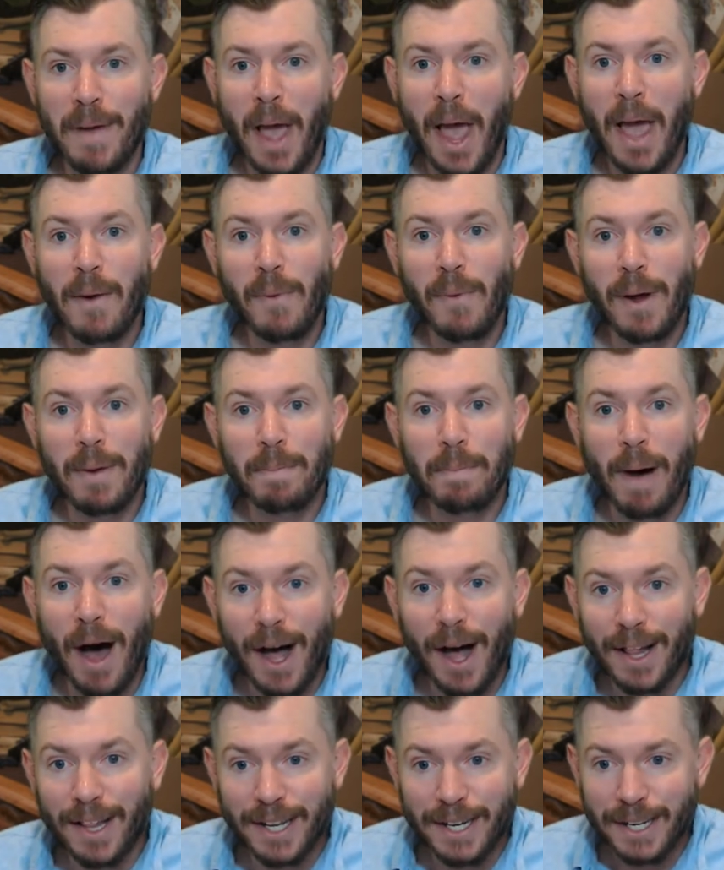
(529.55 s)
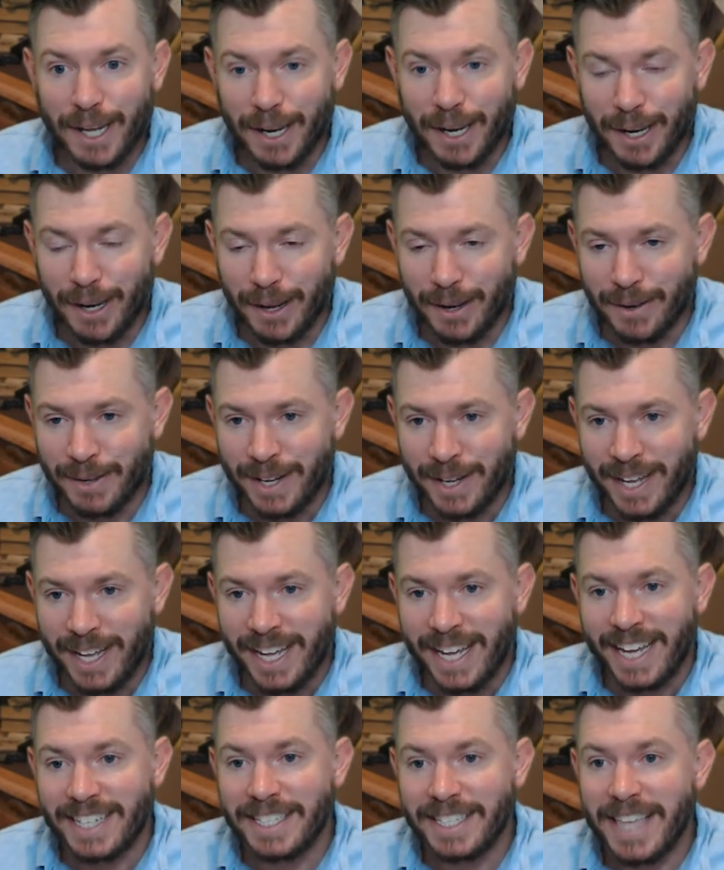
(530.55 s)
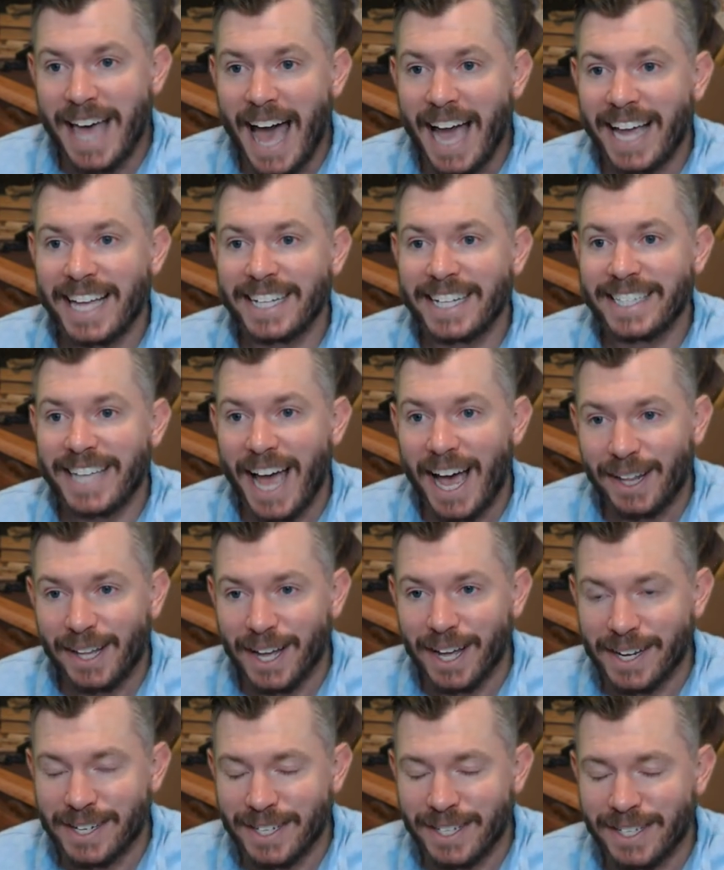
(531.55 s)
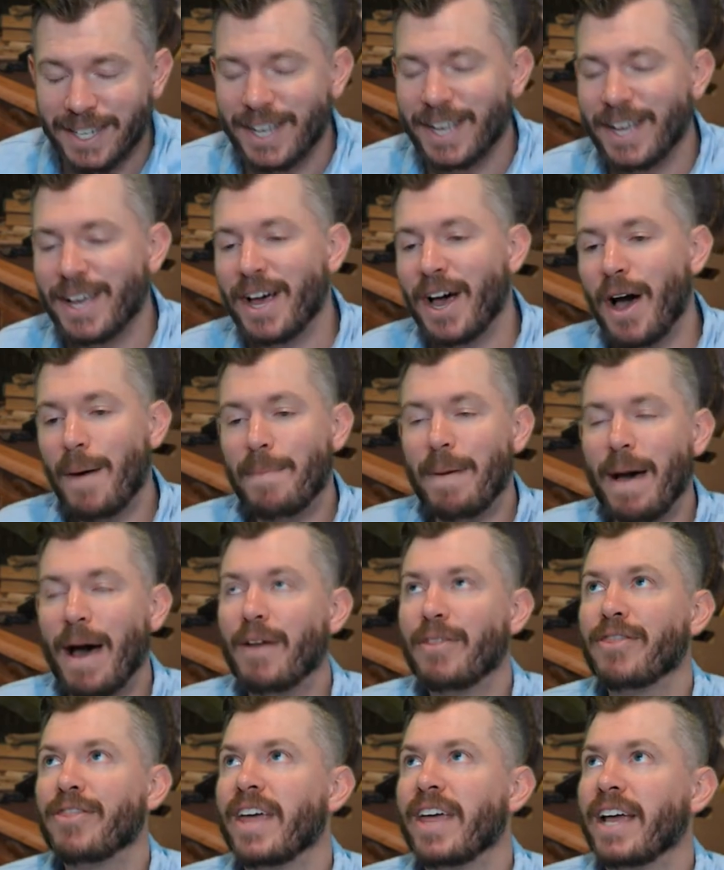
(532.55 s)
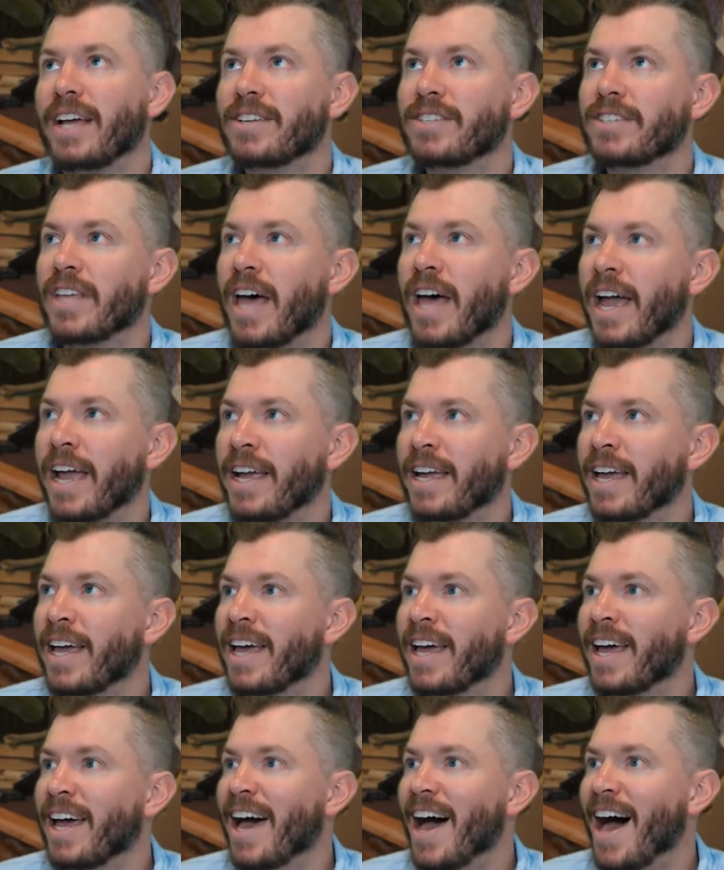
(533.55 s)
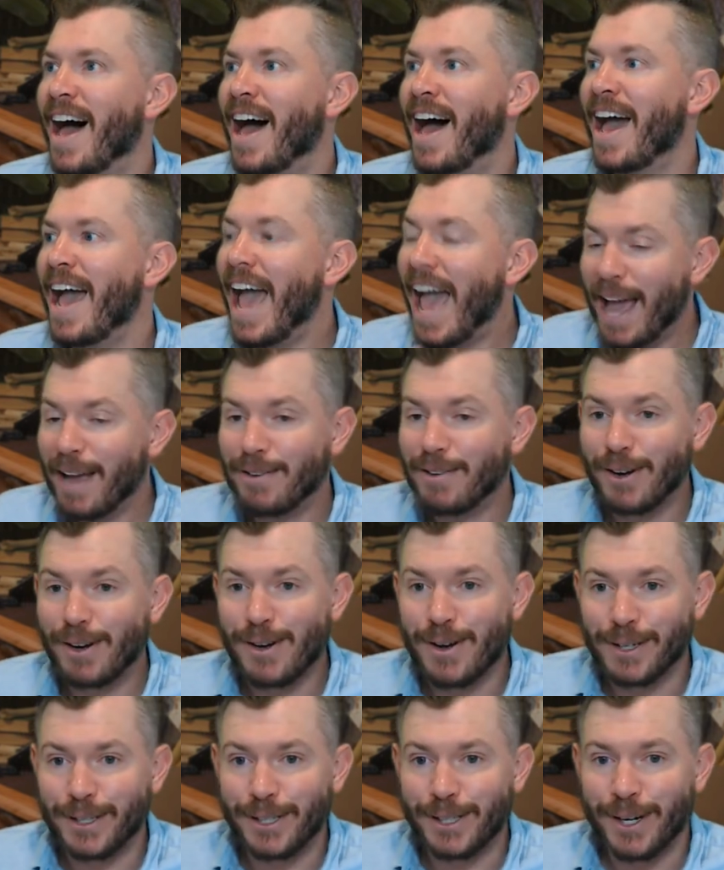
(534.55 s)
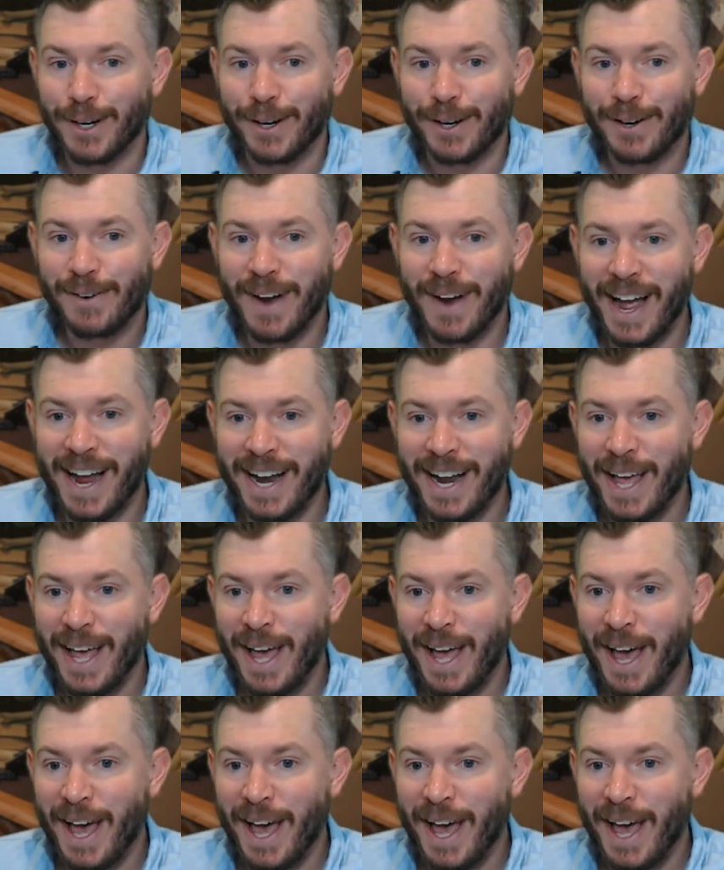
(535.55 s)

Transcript: And what pollen can do is that can tell us about things like uh, agriculture, right?